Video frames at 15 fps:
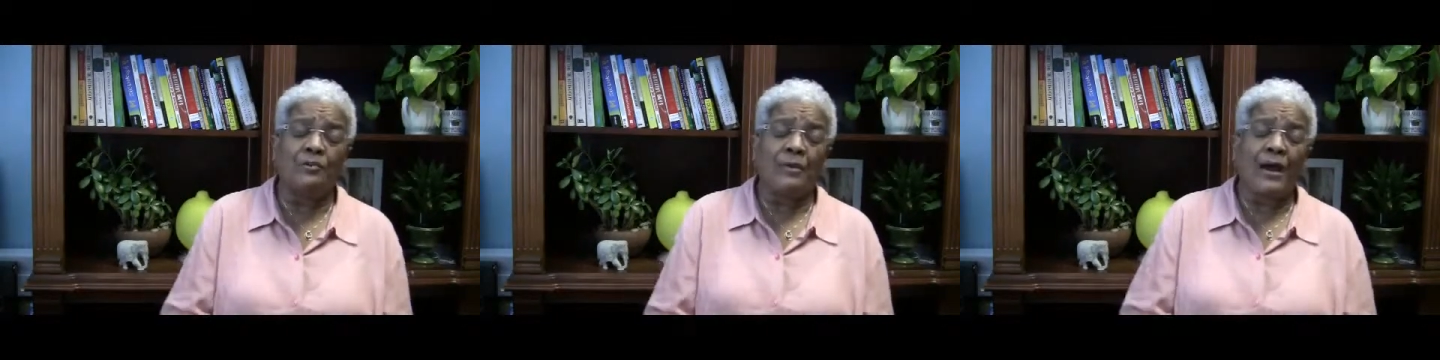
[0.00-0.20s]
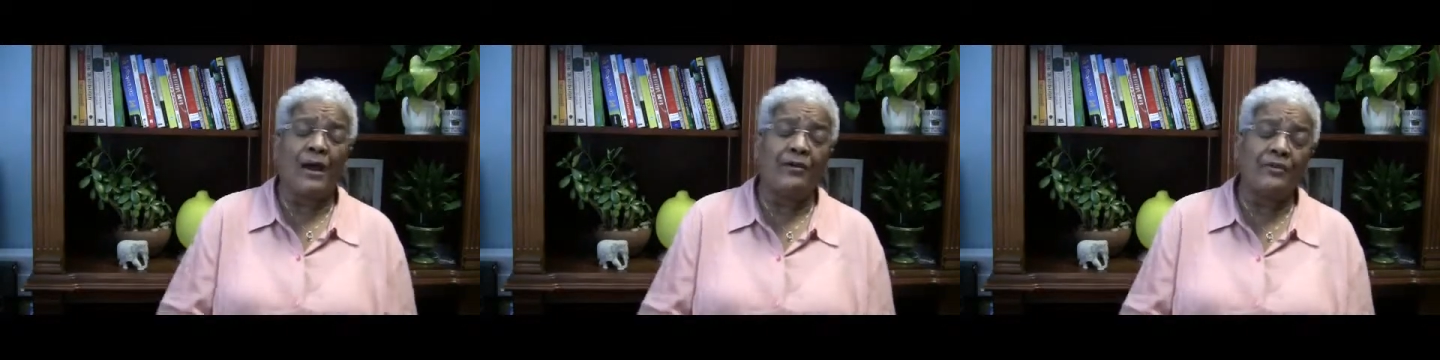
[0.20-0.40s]

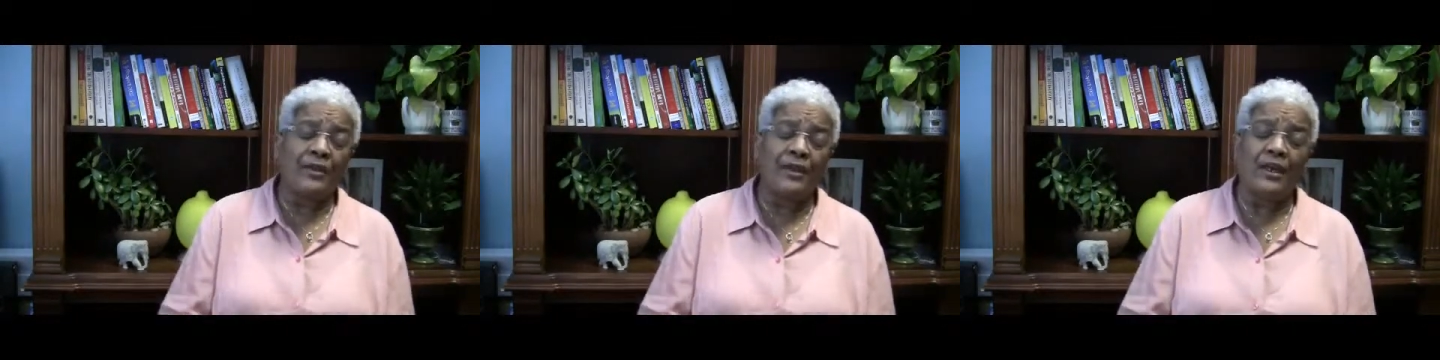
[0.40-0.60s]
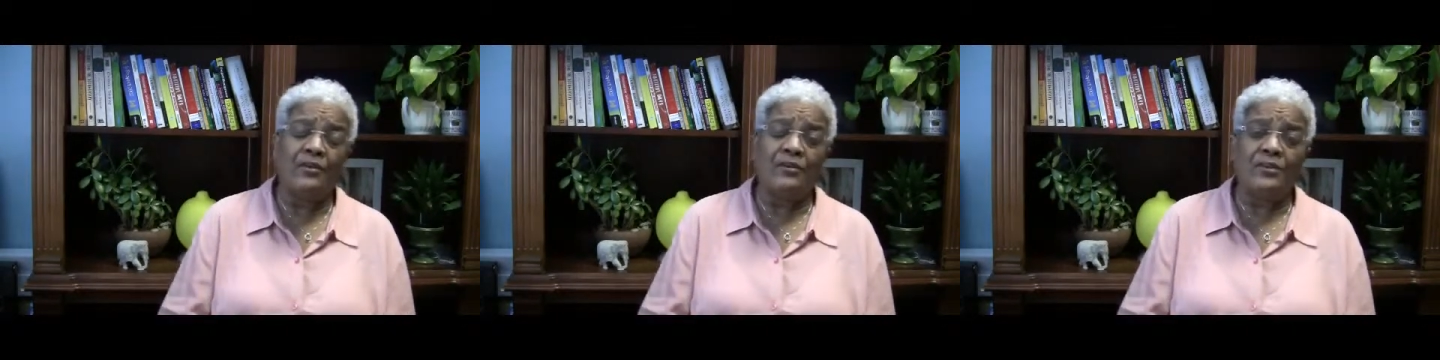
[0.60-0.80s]
about
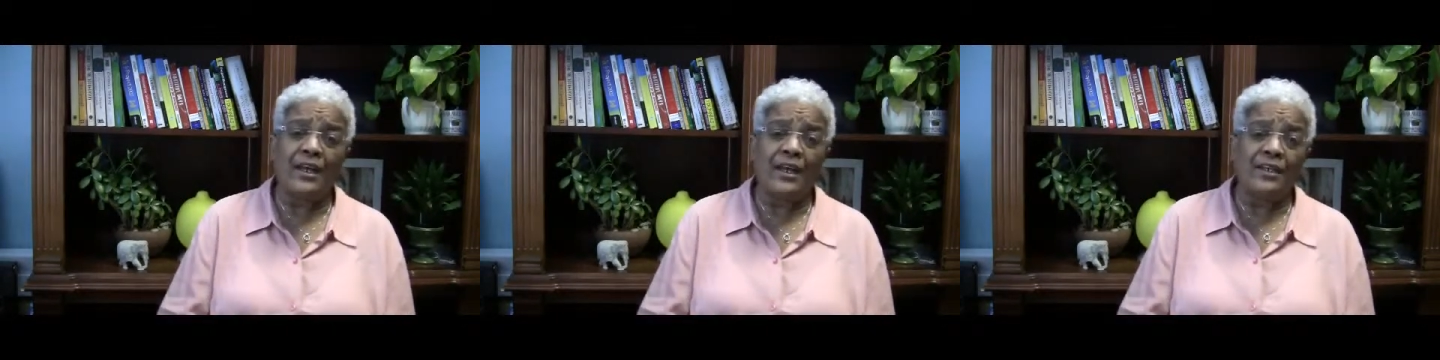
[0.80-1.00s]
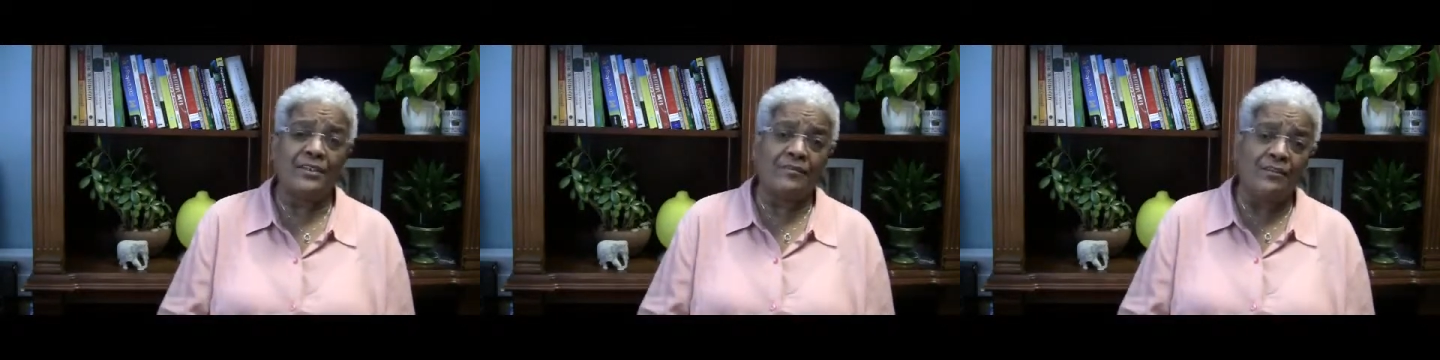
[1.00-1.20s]
the health
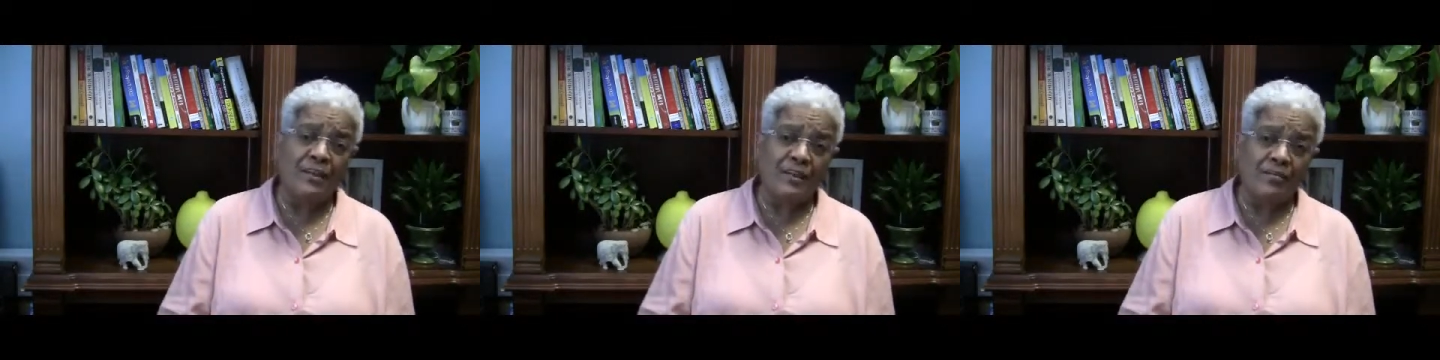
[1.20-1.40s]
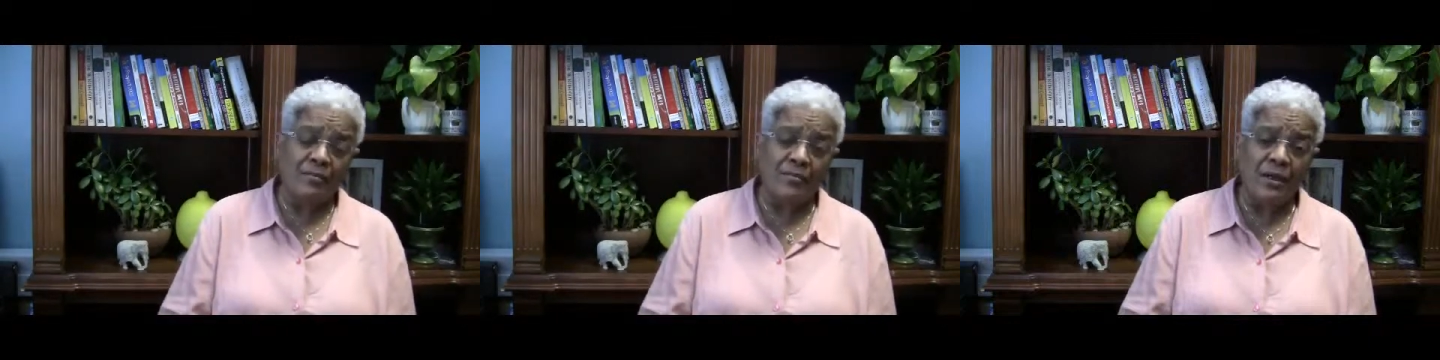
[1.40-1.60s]
status of
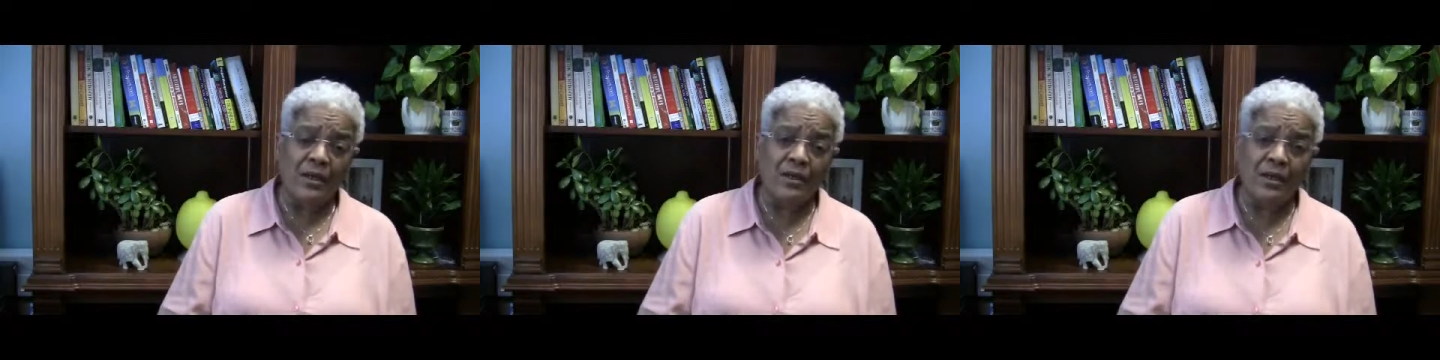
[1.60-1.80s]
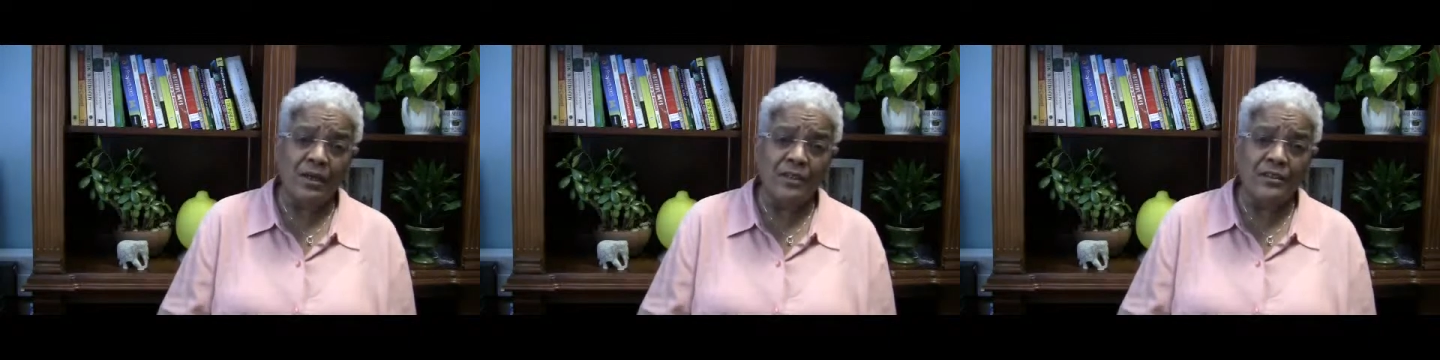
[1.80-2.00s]
Native
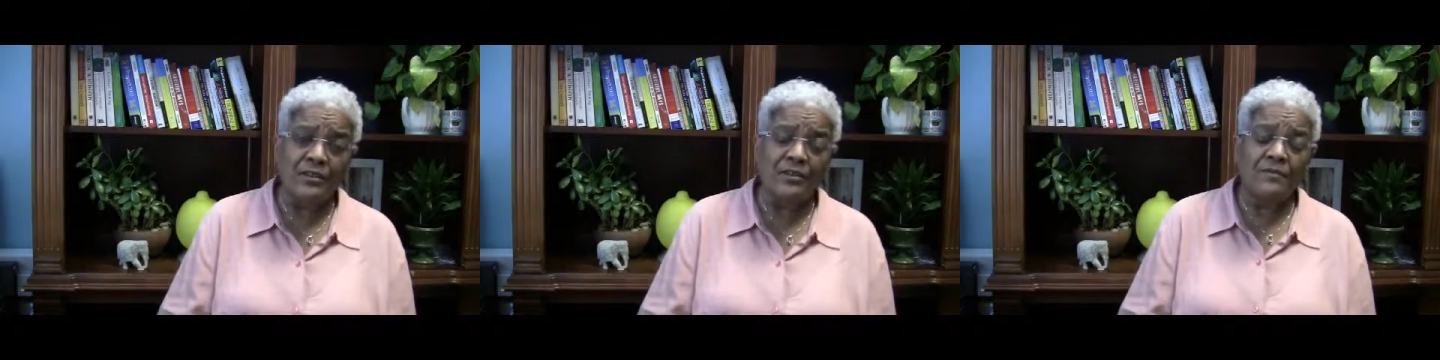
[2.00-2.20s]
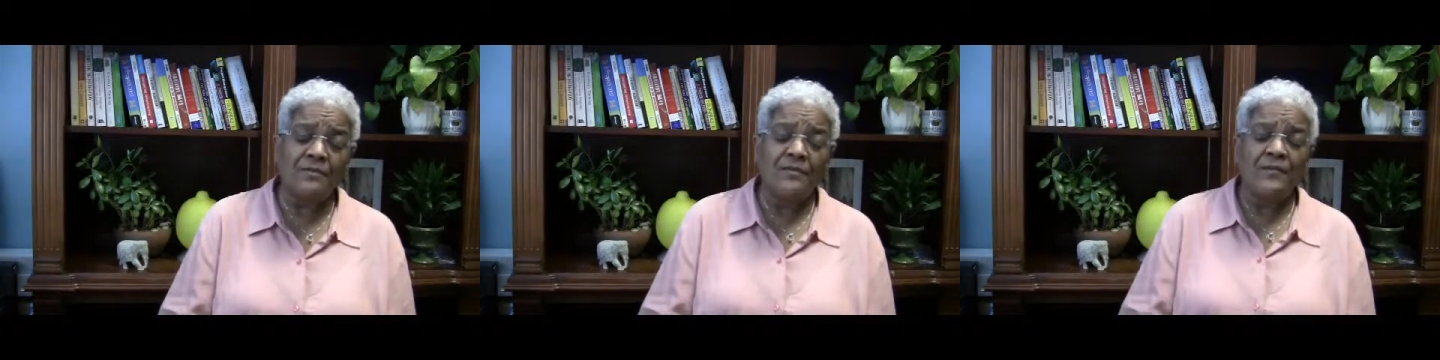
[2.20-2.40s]
Americans,